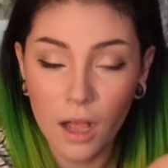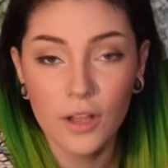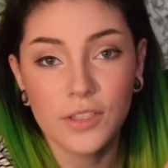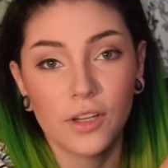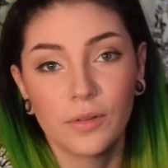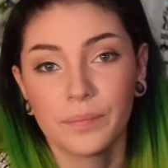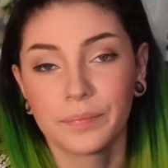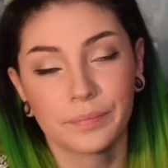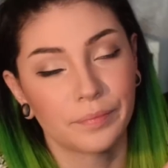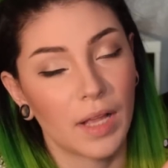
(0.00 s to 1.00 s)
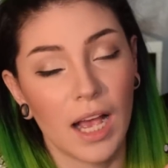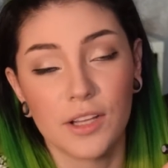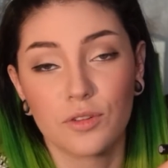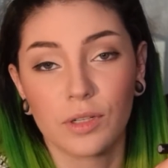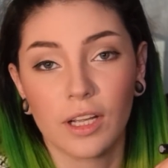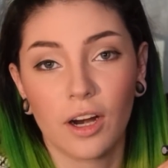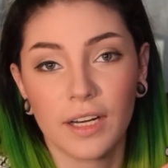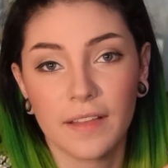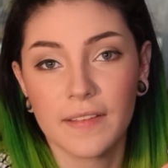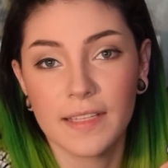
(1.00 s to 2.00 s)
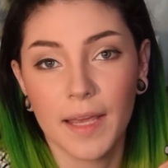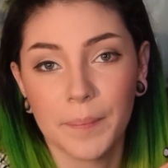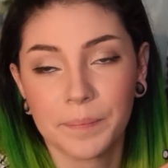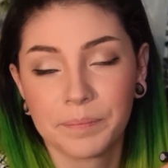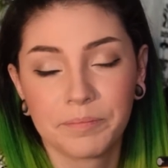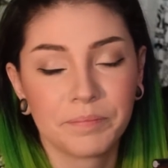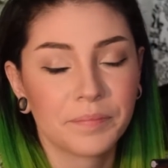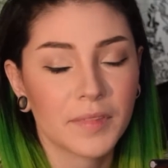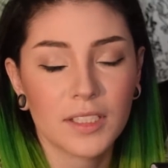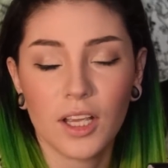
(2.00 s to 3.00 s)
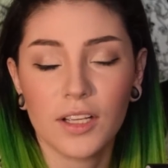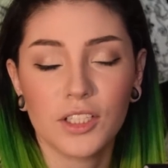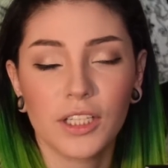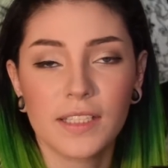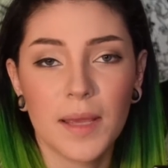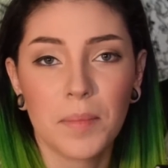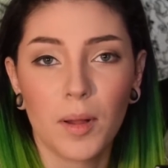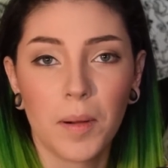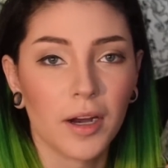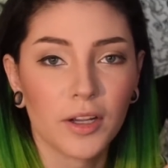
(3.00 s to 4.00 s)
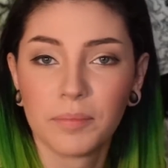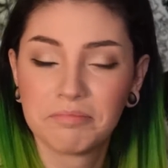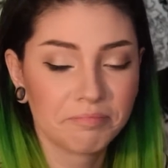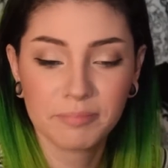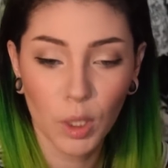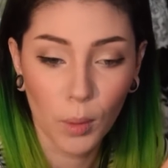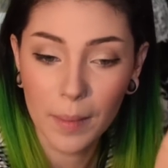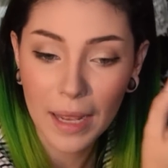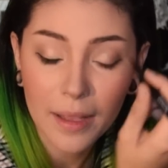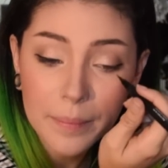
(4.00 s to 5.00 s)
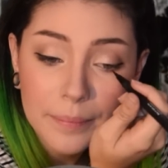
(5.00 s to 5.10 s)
Also, eyes are really hard to get the same. As long as you're in the same ballpark. Don't worry about it.